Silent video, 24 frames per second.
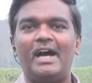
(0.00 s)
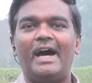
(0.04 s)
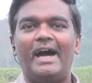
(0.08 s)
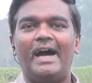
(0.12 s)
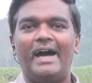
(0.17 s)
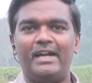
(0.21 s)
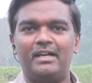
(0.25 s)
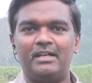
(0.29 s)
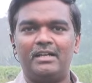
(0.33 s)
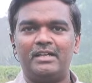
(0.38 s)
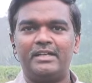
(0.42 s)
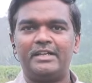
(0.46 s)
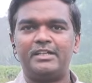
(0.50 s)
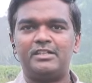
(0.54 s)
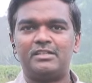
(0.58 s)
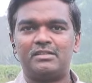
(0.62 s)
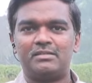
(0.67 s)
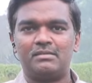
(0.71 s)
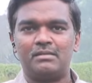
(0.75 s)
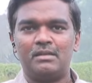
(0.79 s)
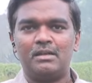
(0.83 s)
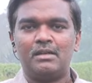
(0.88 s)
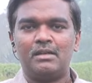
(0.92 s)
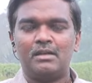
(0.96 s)
And
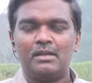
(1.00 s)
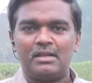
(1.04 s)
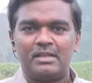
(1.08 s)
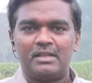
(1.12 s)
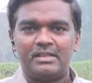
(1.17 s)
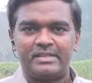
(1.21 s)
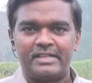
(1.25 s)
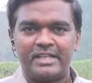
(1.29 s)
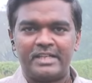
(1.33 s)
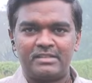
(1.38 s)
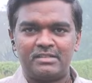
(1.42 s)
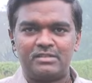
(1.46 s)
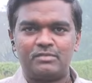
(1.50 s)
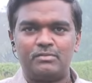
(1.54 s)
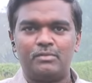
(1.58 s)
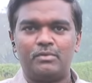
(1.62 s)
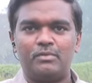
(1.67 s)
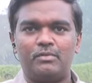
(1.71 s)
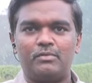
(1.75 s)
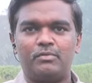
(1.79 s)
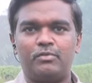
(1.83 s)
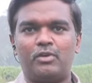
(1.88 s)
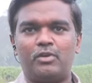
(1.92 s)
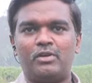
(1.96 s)
it's test
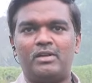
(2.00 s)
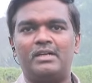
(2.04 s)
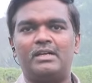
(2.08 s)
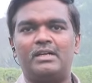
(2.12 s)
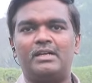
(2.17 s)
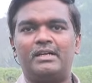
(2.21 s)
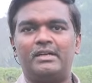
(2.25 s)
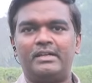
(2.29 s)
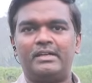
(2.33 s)
for